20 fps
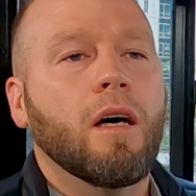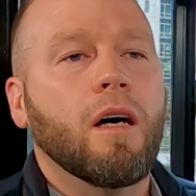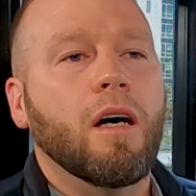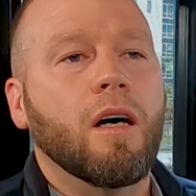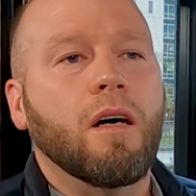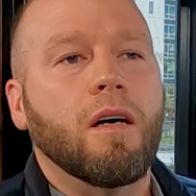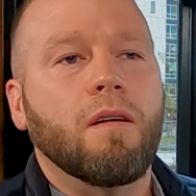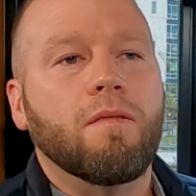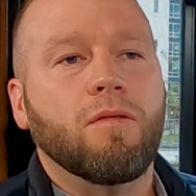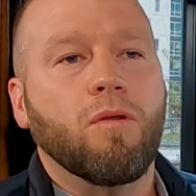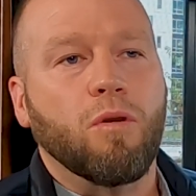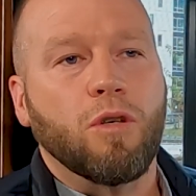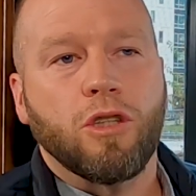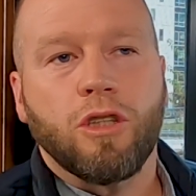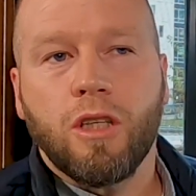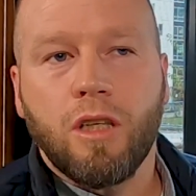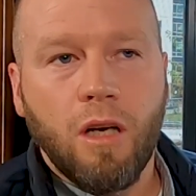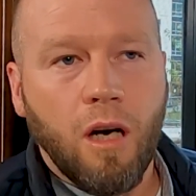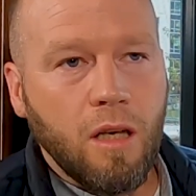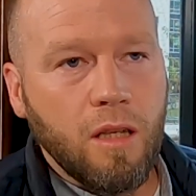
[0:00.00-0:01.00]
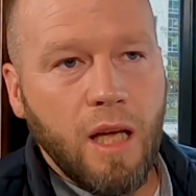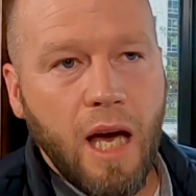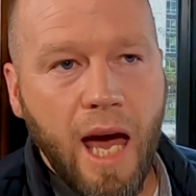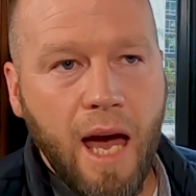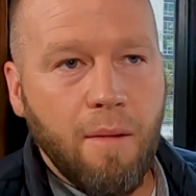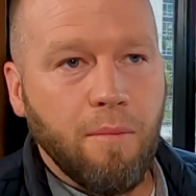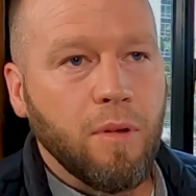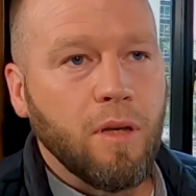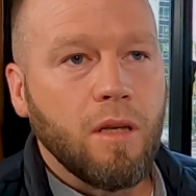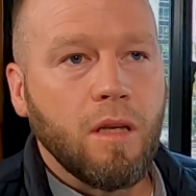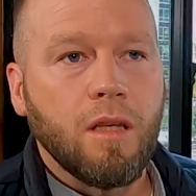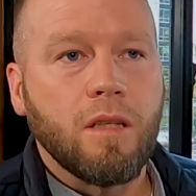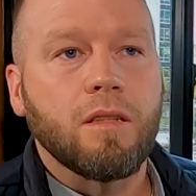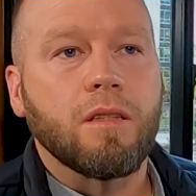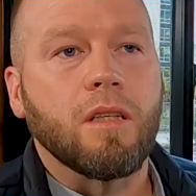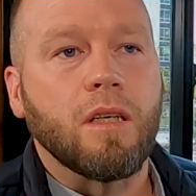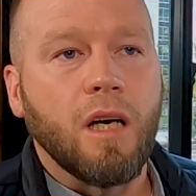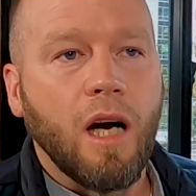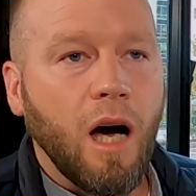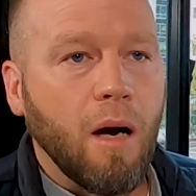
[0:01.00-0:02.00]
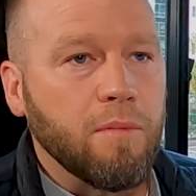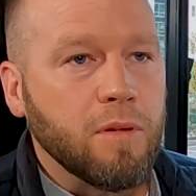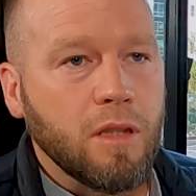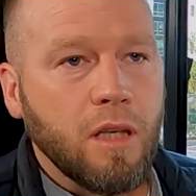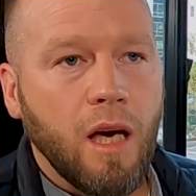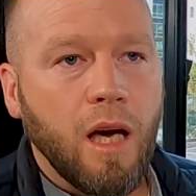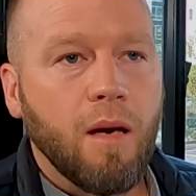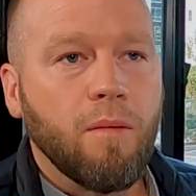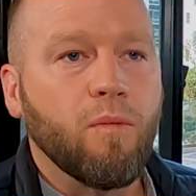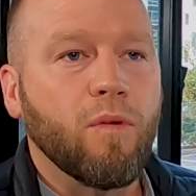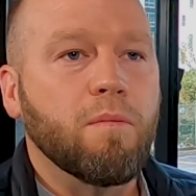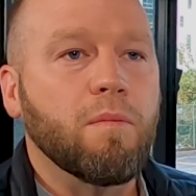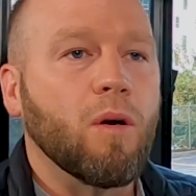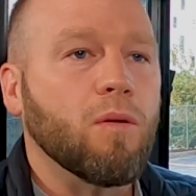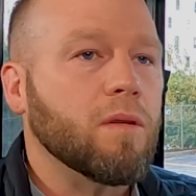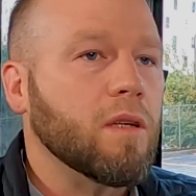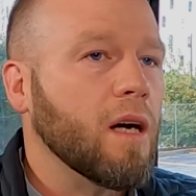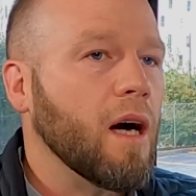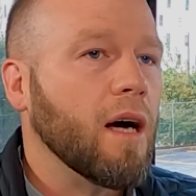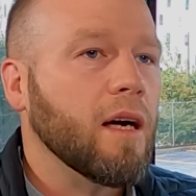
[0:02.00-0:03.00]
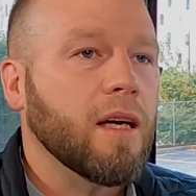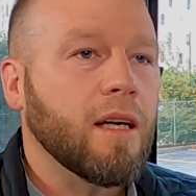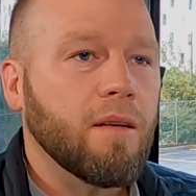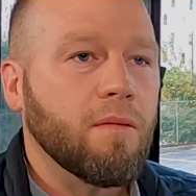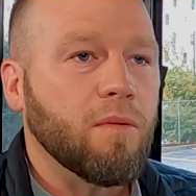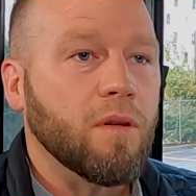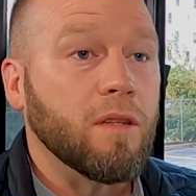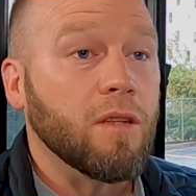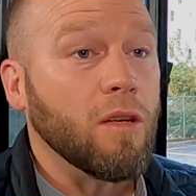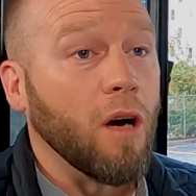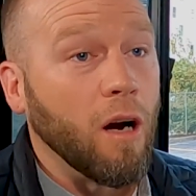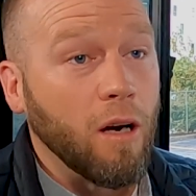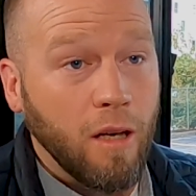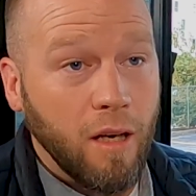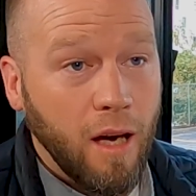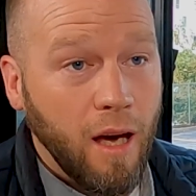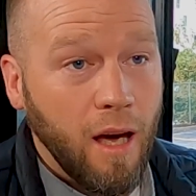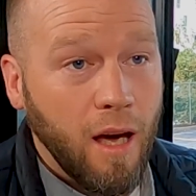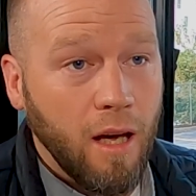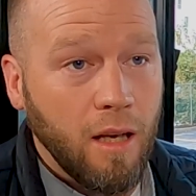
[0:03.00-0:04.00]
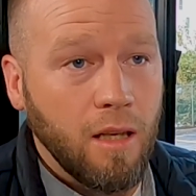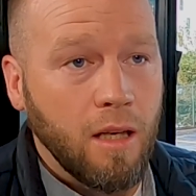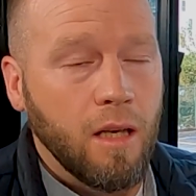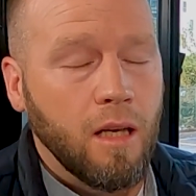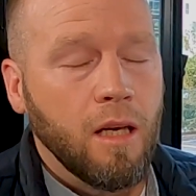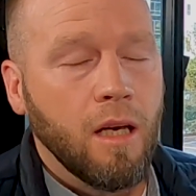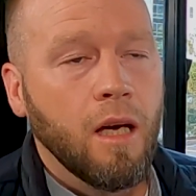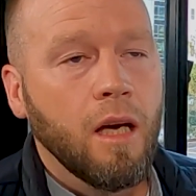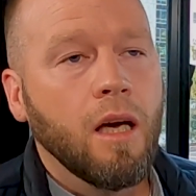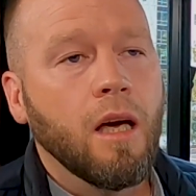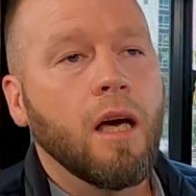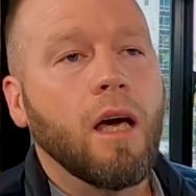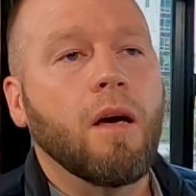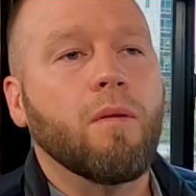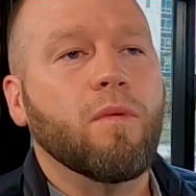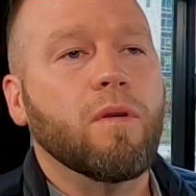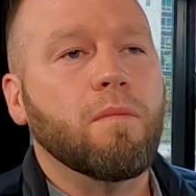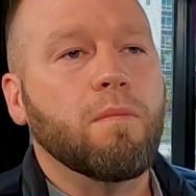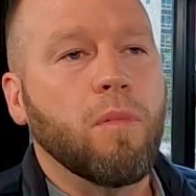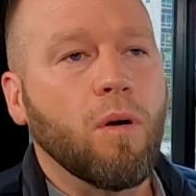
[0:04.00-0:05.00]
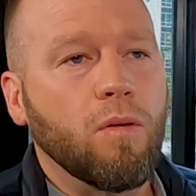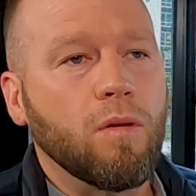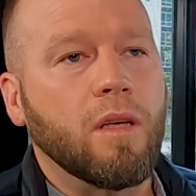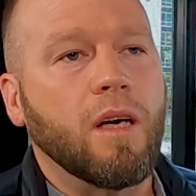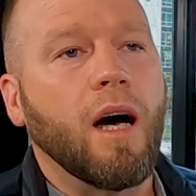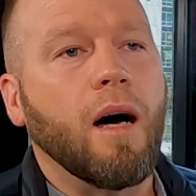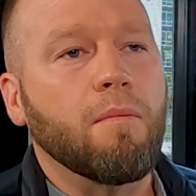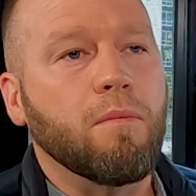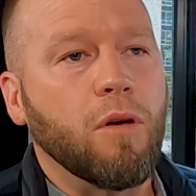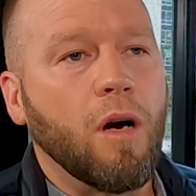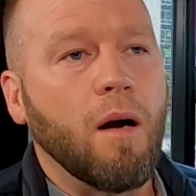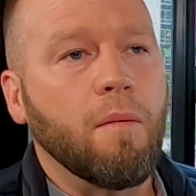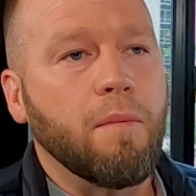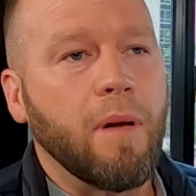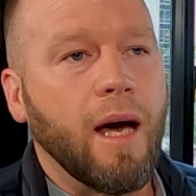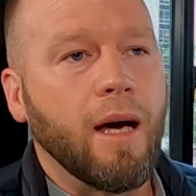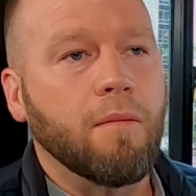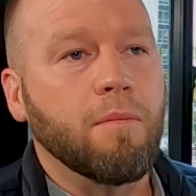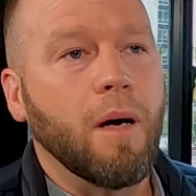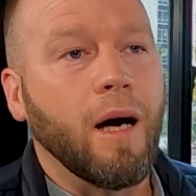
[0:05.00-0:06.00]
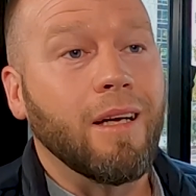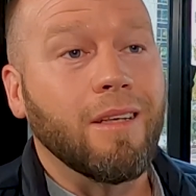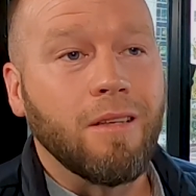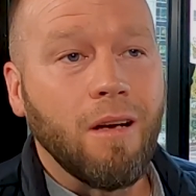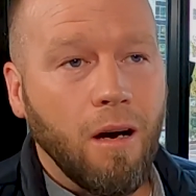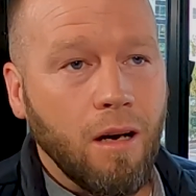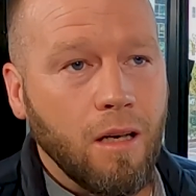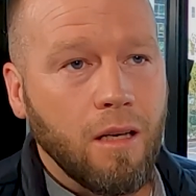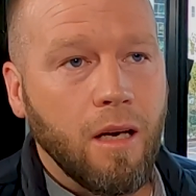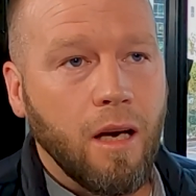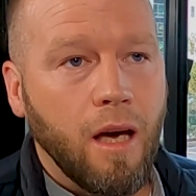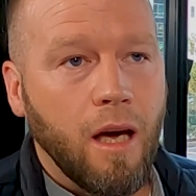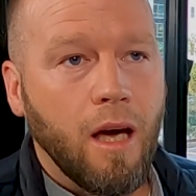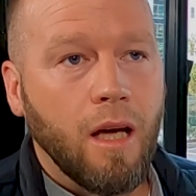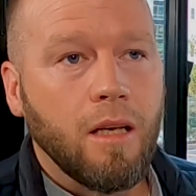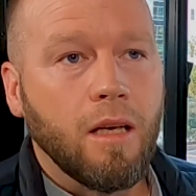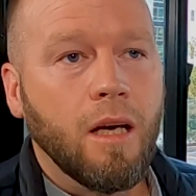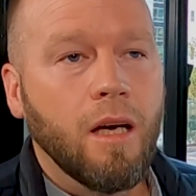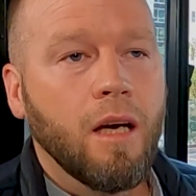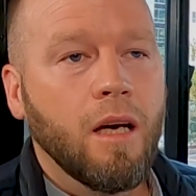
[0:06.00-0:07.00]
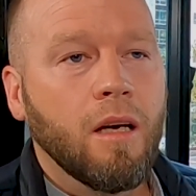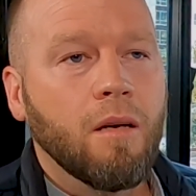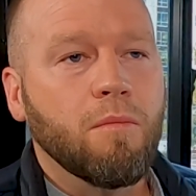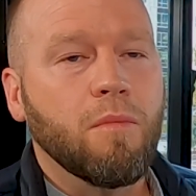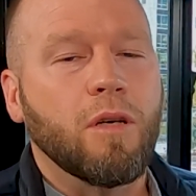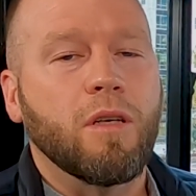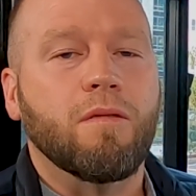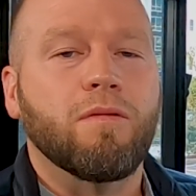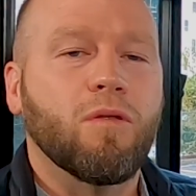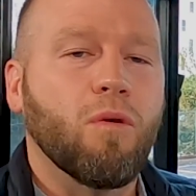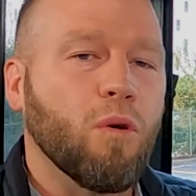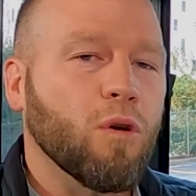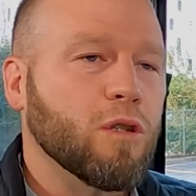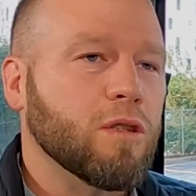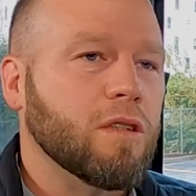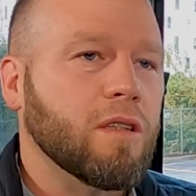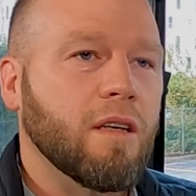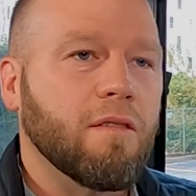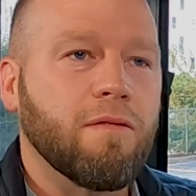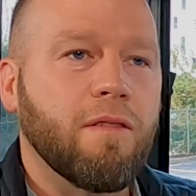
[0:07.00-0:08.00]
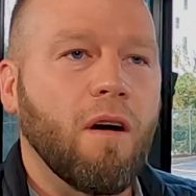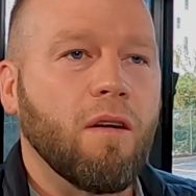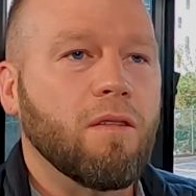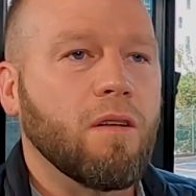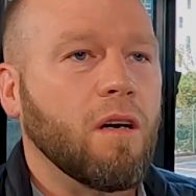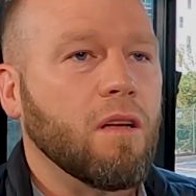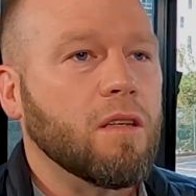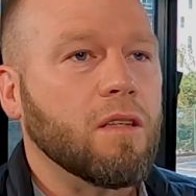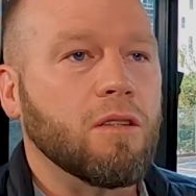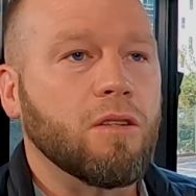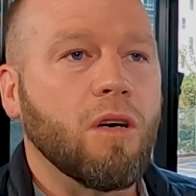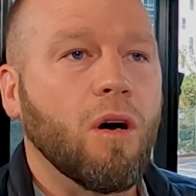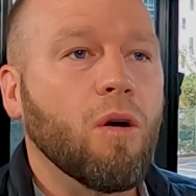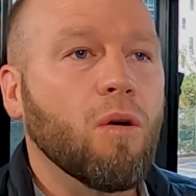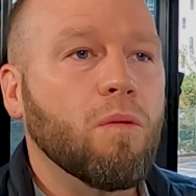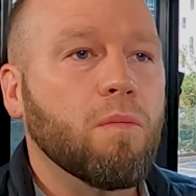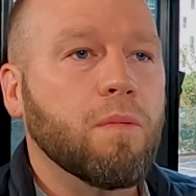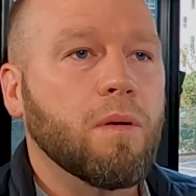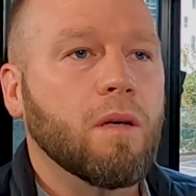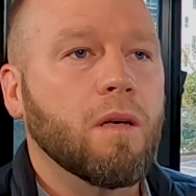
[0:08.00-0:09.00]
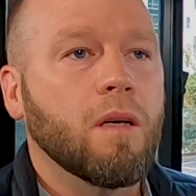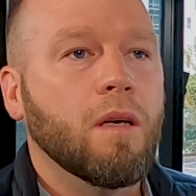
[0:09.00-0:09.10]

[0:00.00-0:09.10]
Of course, she called the ambulance. The cops came. We both got hit with Narcan, and we both got brought back by Narcan. But of course, they found all the dope,